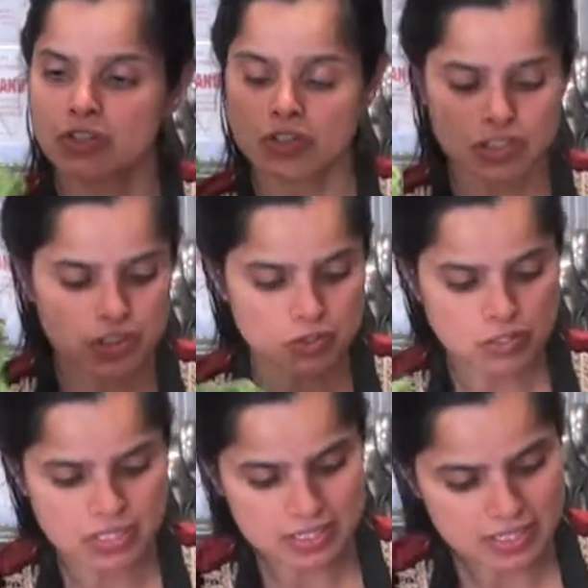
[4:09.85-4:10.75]
You could
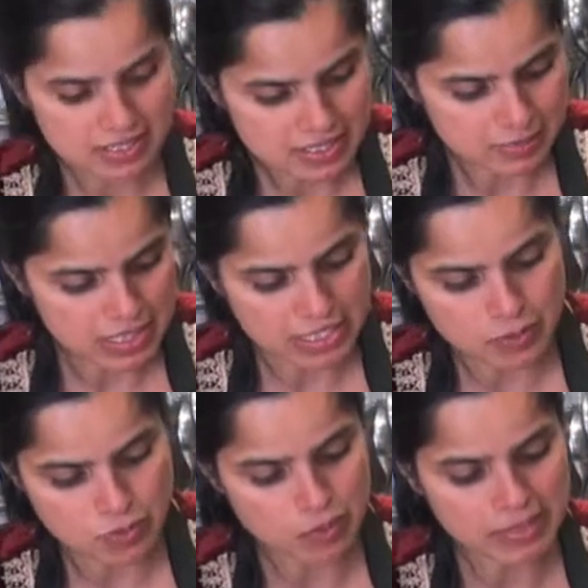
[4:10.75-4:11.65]
use something
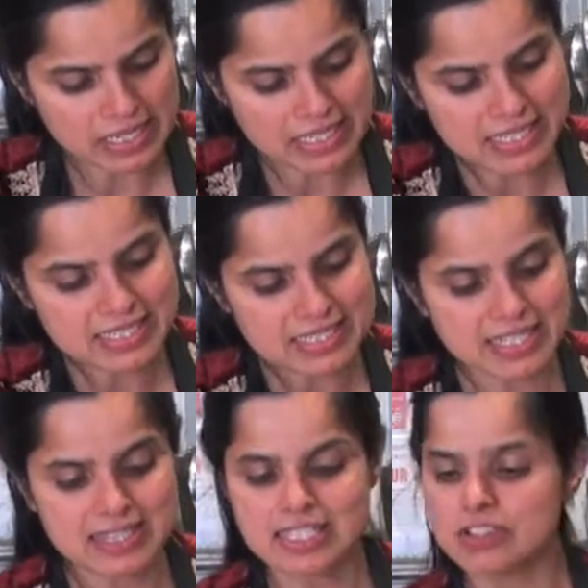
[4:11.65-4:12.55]
like romaine lettuce,
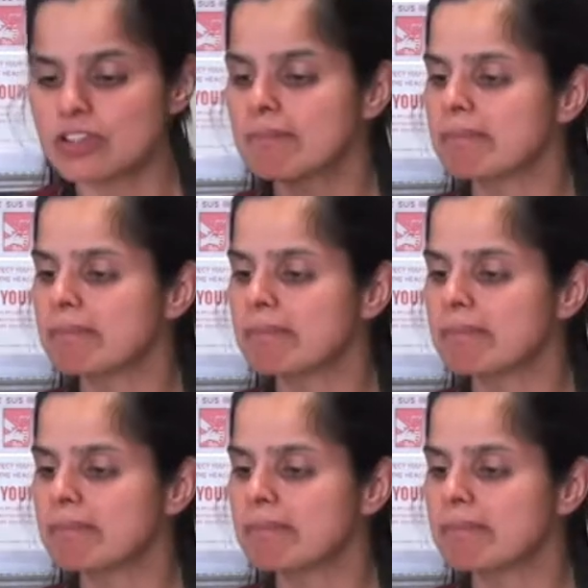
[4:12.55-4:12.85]
and these are a